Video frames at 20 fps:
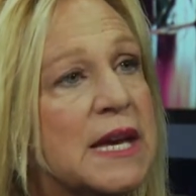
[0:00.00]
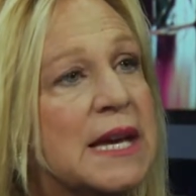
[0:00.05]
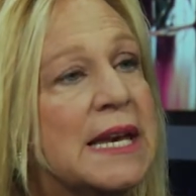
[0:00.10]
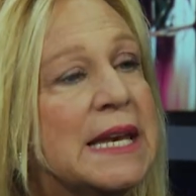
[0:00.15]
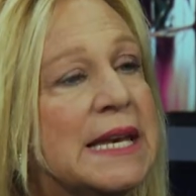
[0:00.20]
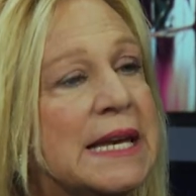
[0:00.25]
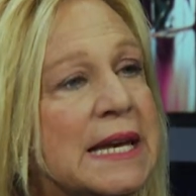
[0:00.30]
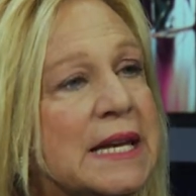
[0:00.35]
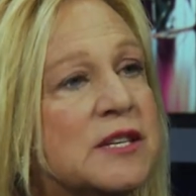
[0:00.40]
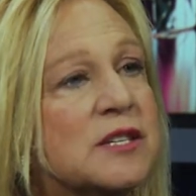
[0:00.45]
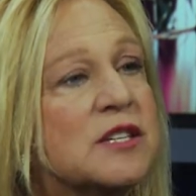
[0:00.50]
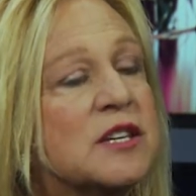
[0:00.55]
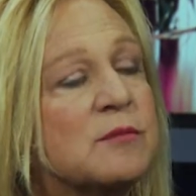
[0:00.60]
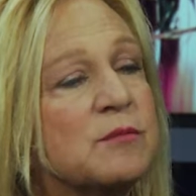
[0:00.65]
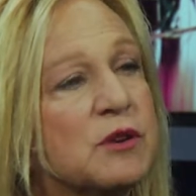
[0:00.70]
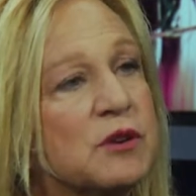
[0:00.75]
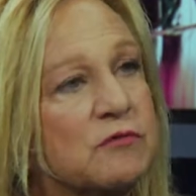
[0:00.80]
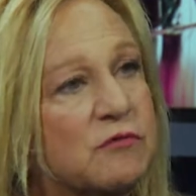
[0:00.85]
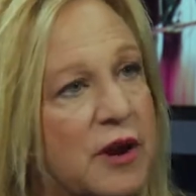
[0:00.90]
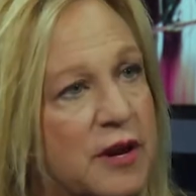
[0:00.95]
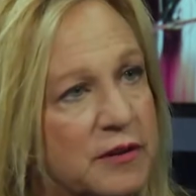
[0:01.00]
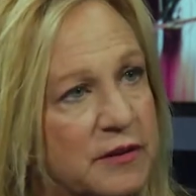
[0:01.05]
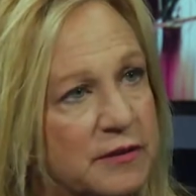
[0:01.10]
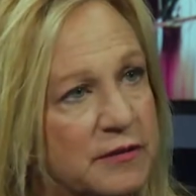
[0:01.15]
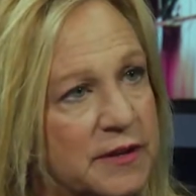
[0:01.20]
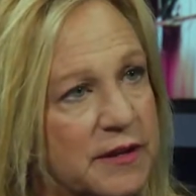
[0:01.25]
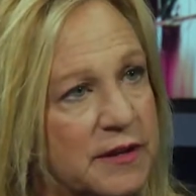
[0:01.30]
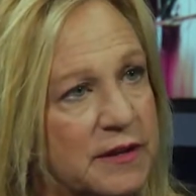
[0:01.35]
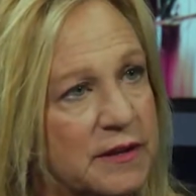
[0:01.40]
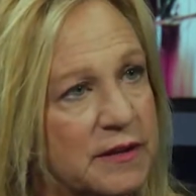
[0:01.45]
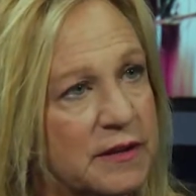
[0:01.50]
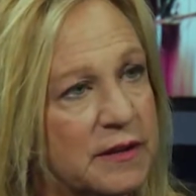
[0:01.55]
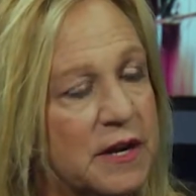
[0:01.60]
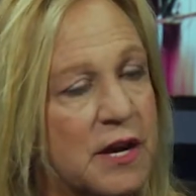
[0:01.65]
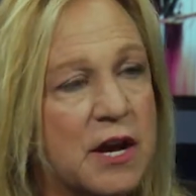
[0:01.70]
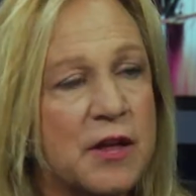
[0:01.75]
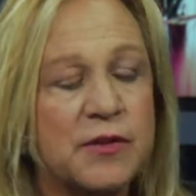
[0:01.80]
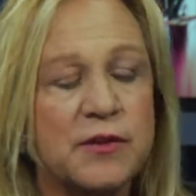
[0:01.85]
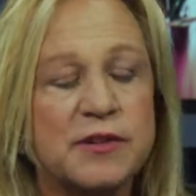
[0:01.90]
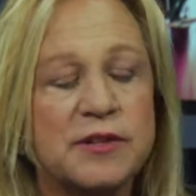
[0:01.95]
It needs to be regulated
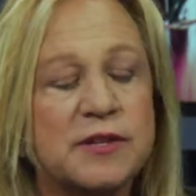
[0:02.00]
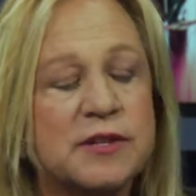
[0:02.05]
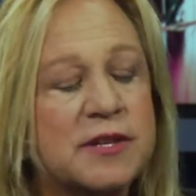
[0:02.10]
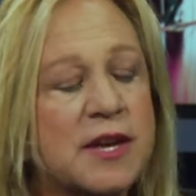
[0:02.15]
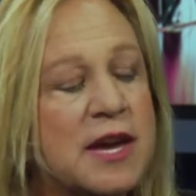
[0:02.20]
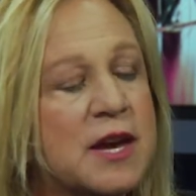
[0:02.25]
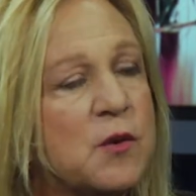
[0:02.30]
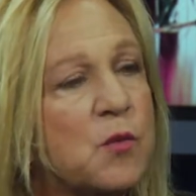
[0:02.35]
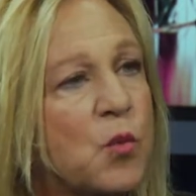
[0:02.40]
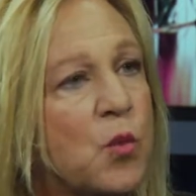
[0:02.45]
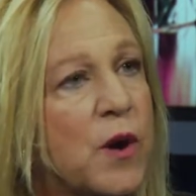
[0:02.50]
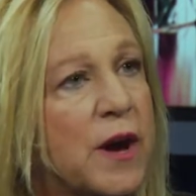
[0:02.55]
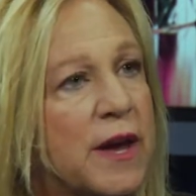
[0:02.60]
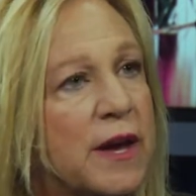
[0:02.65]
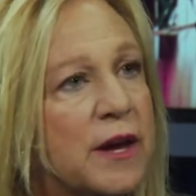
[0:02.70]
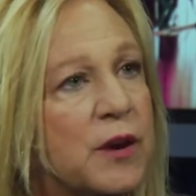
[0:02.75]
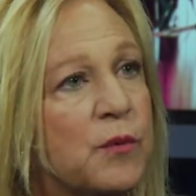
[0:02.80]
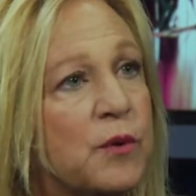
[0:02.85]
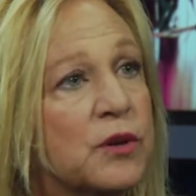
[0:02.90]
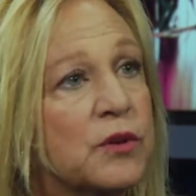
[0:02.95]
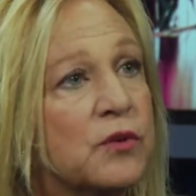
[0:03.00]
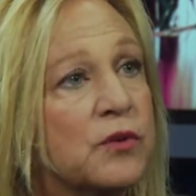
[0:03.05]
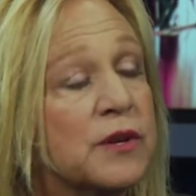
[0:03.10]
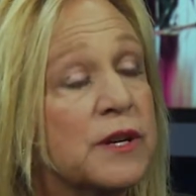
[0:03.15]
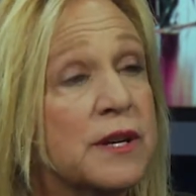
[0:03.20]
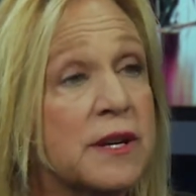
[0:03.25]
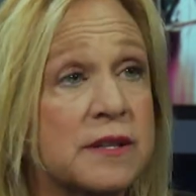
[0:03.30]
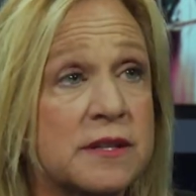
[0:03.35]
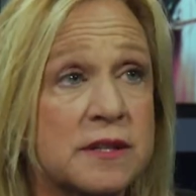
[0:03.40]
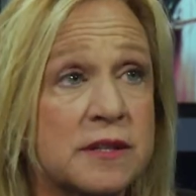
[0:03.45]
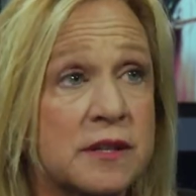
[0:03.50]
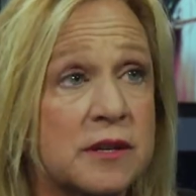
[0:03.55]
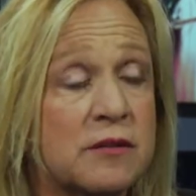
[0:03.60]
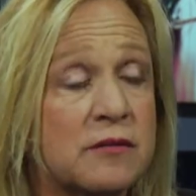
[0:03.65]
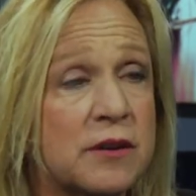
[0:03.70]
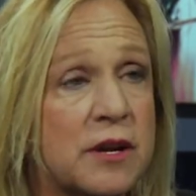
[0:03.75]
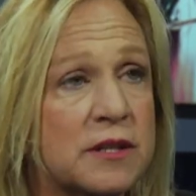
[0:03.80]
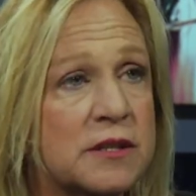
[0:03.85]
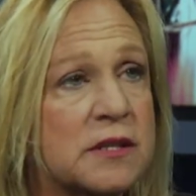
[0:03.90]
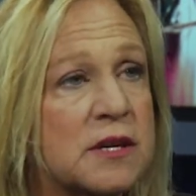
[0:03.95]
the same way we're looking at
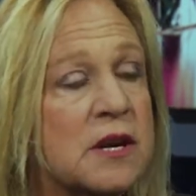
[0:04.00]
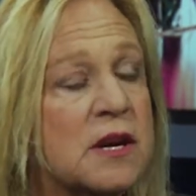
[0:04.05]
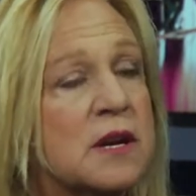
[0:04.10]
cigarettes.